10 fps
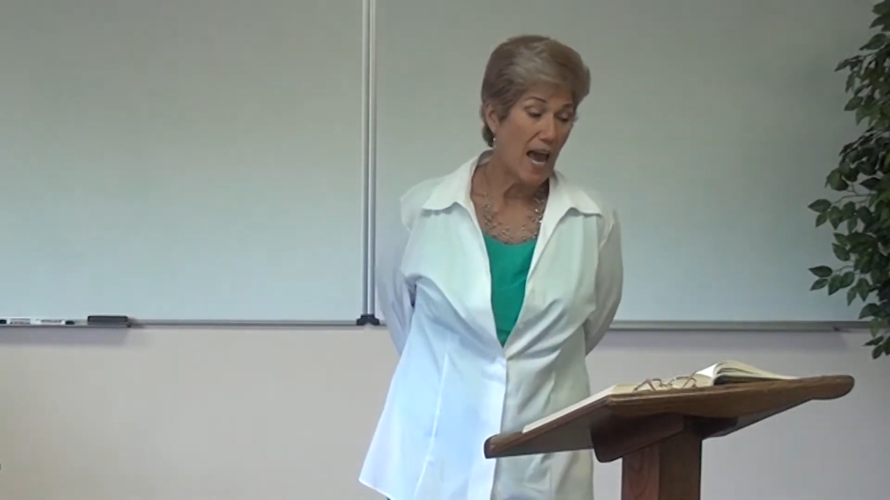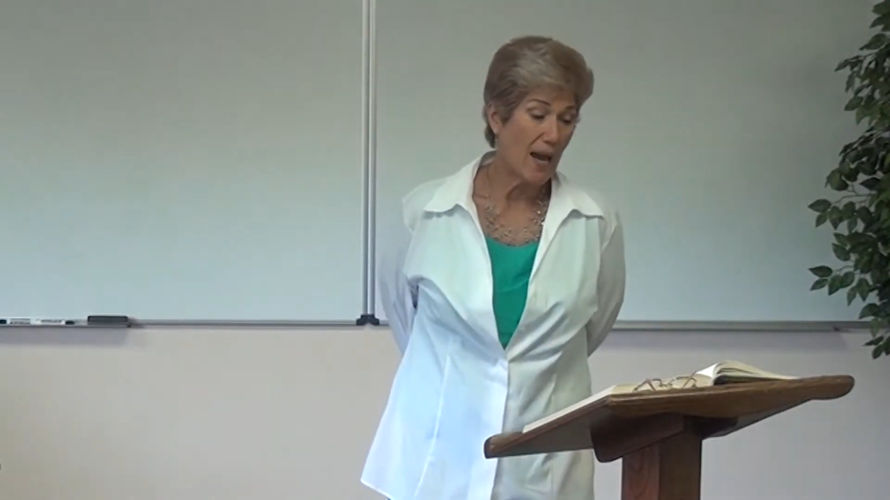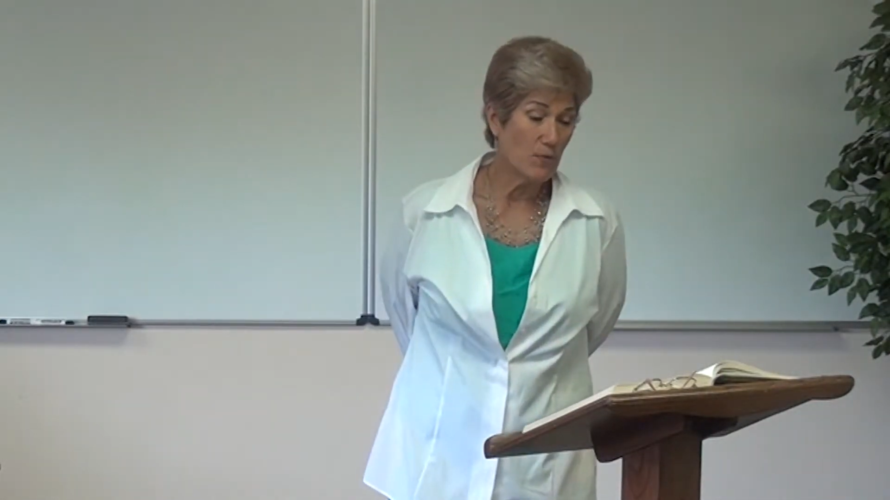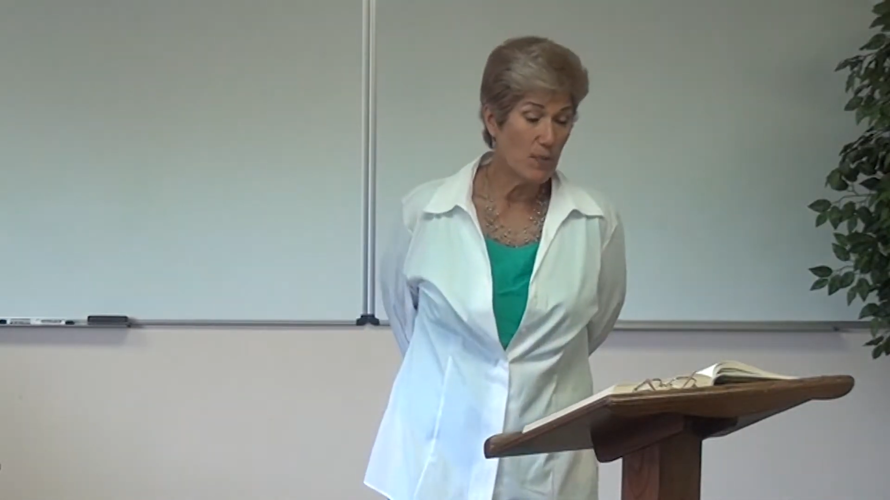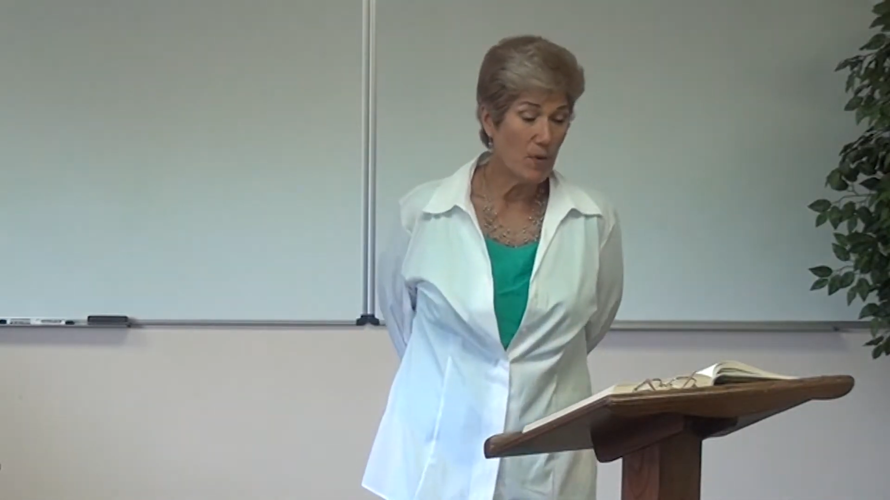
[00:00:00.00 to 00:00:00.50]

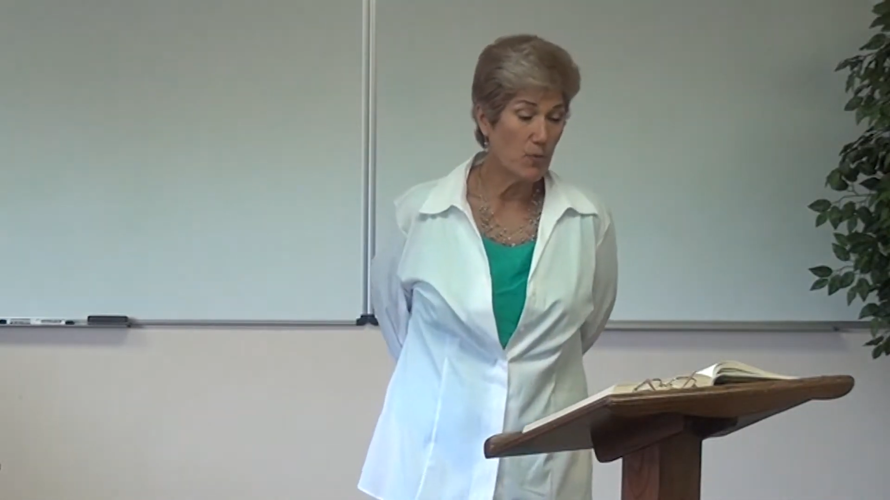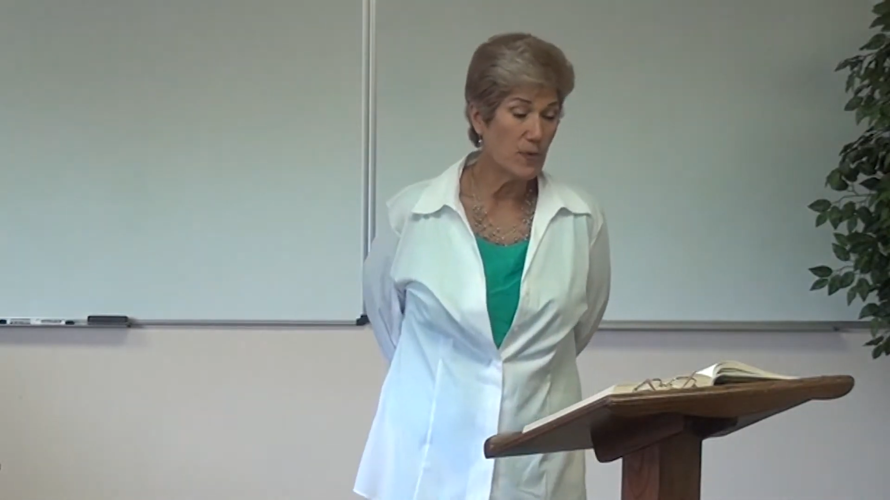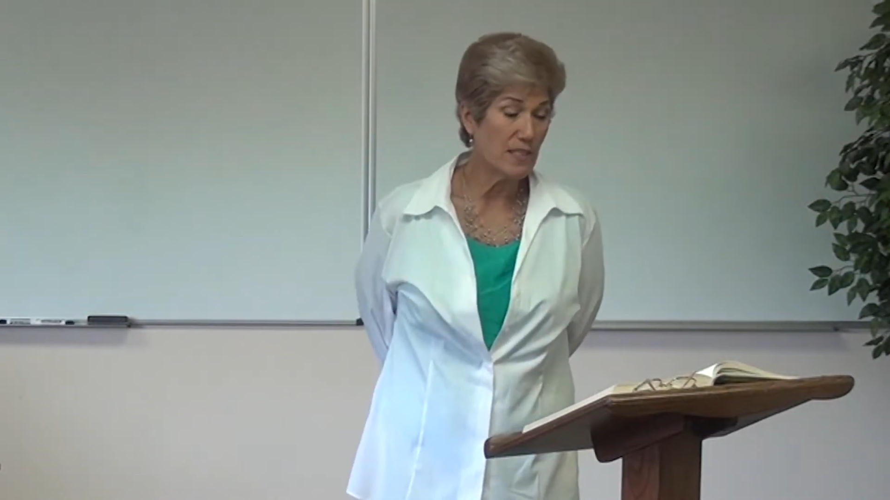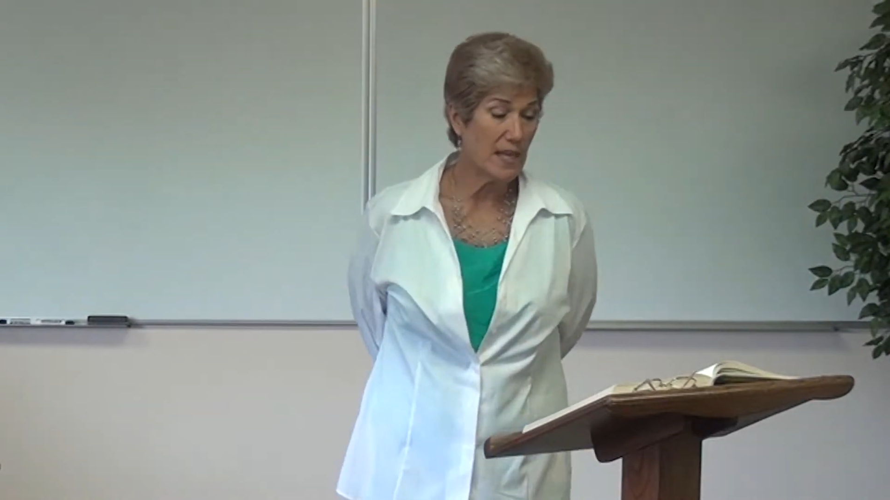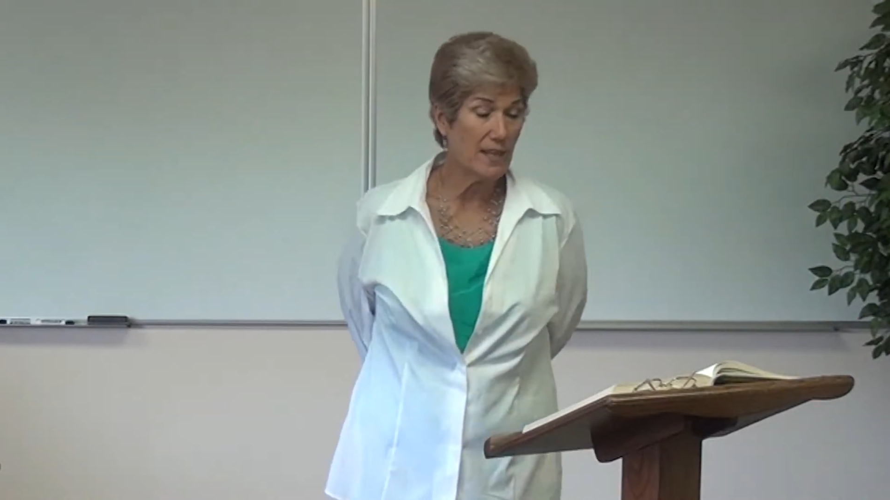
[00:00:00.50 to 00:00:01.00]
And remember,
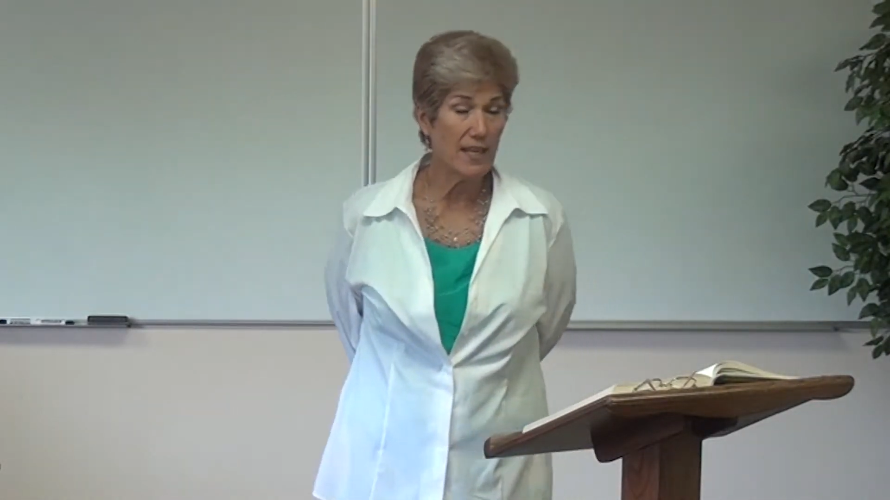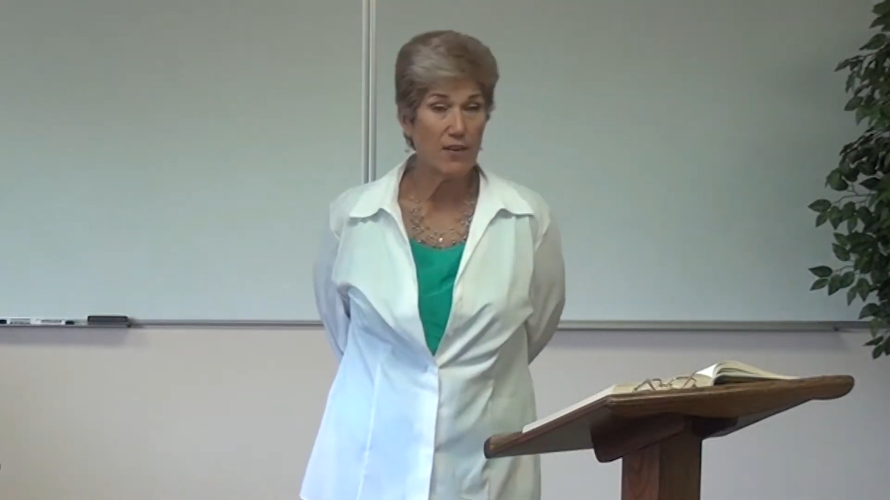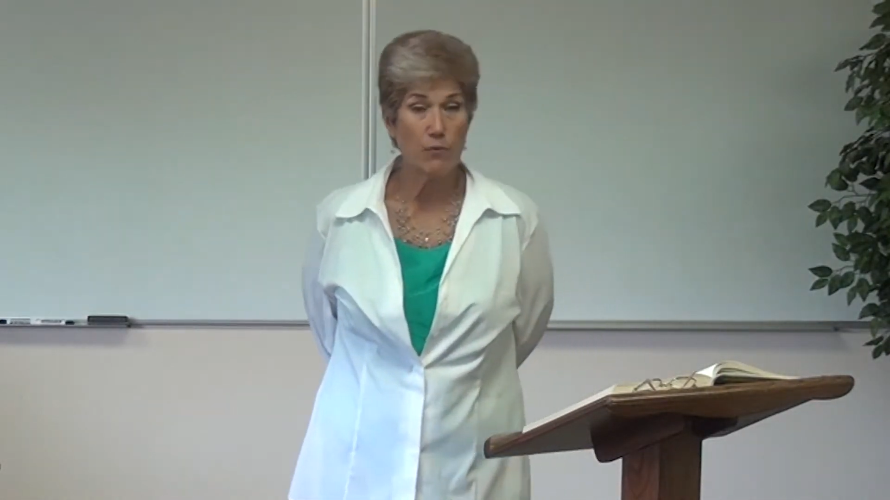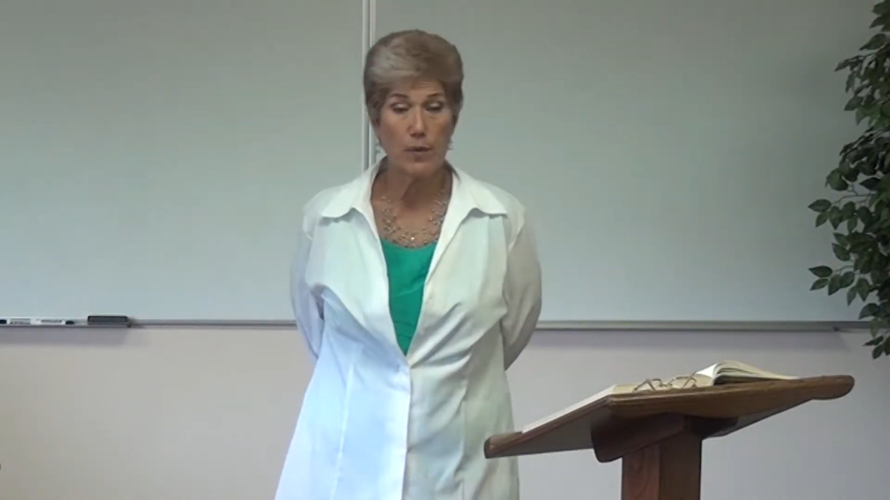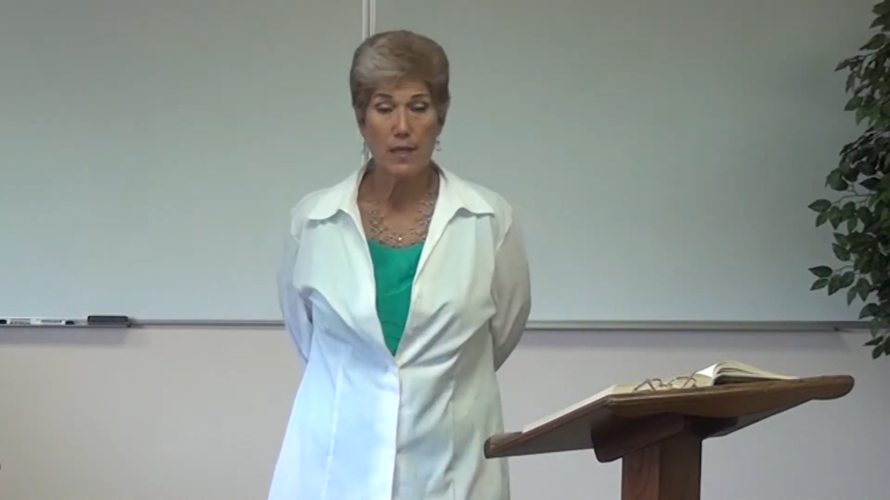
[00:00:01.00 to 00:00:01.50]
we said that
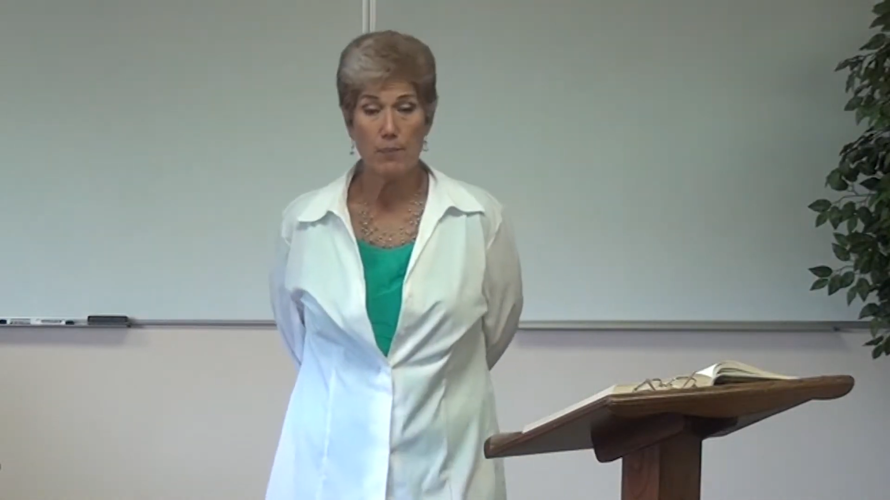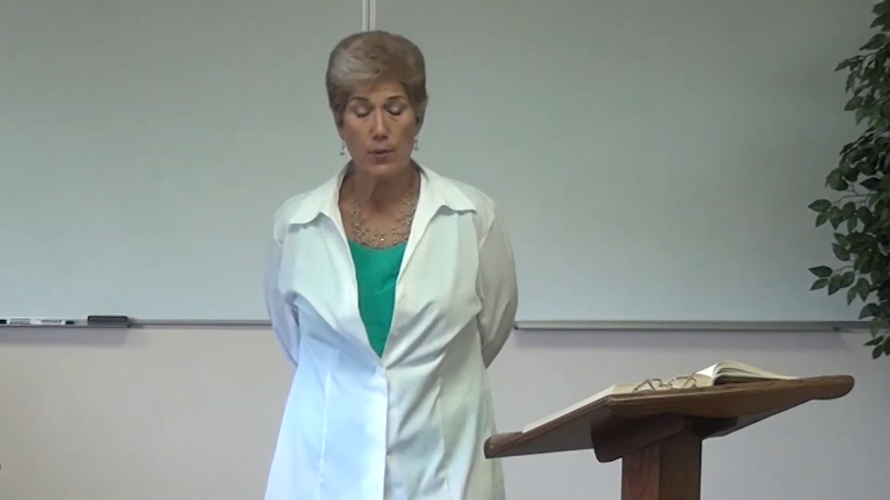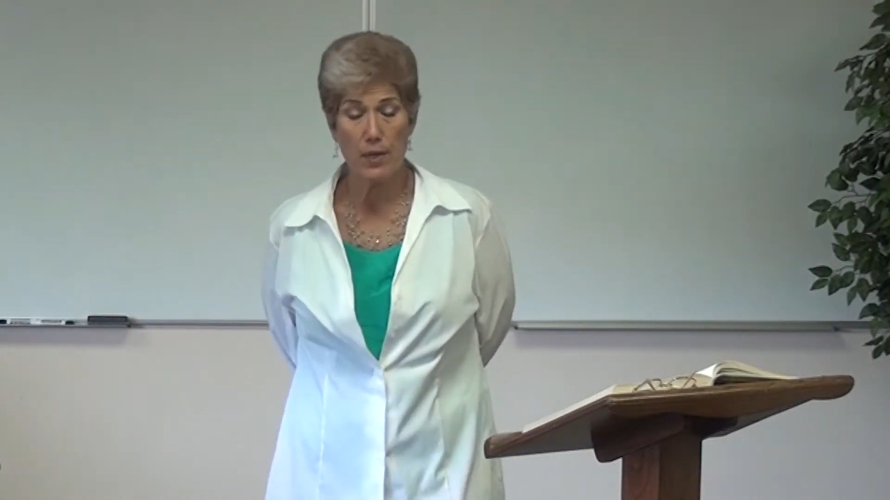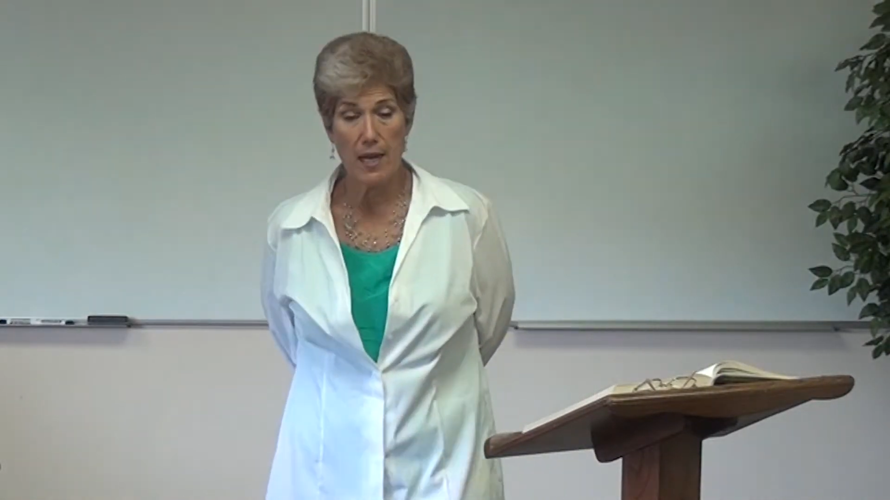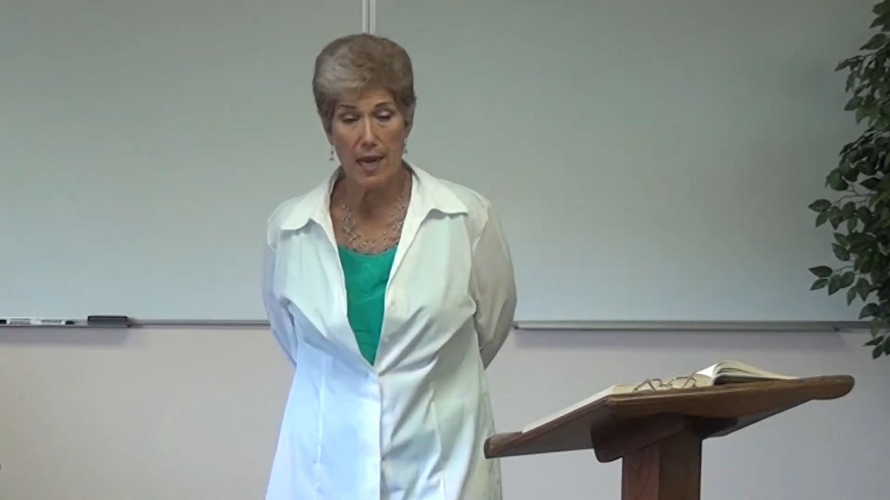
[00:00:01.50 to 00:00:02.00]
if we
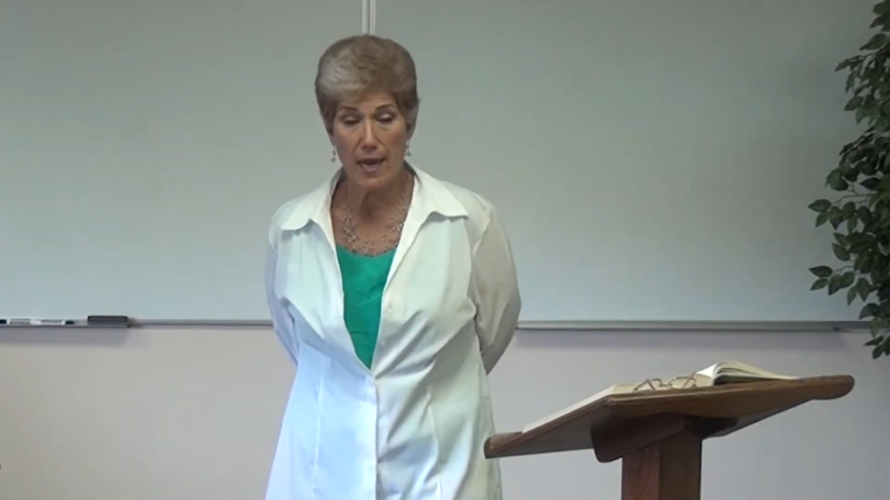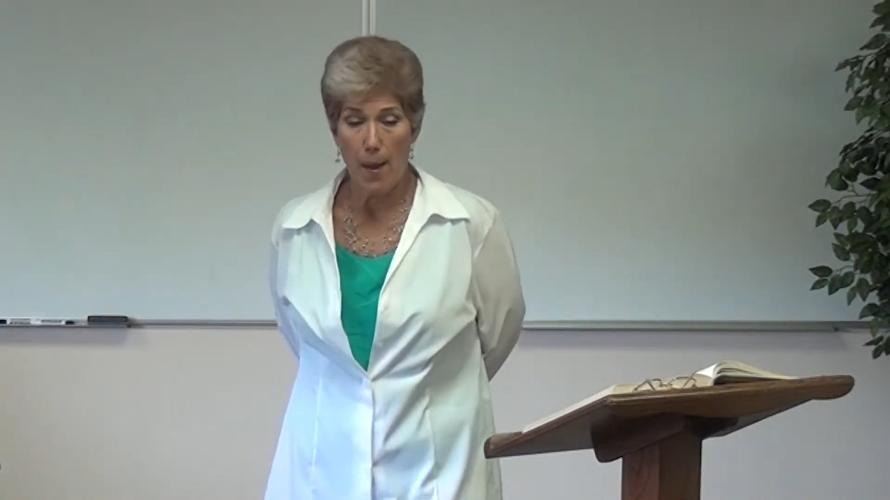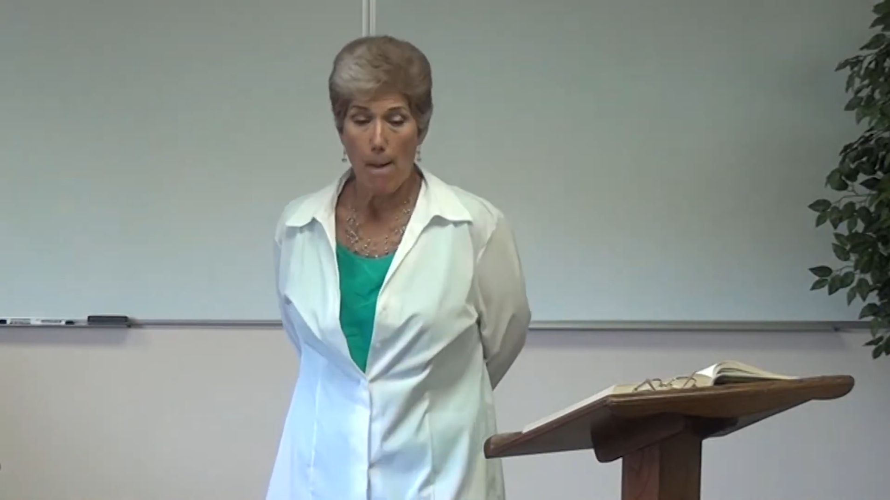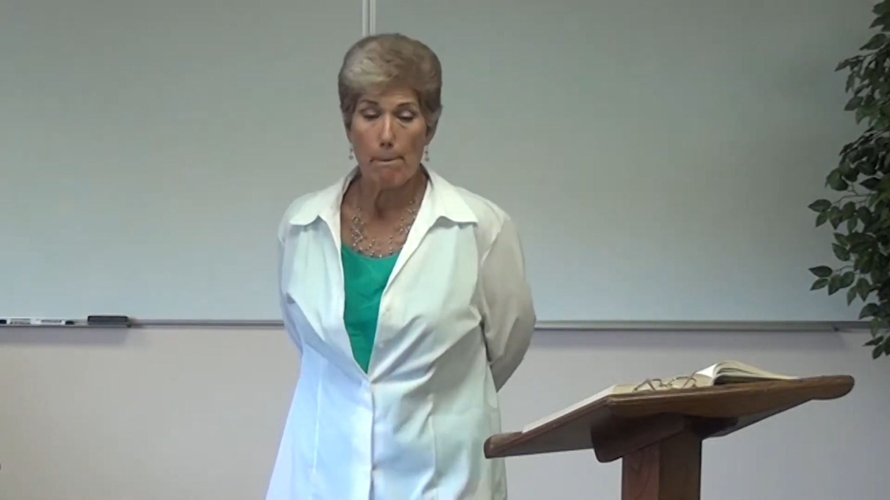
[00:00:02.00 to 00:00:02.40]
put a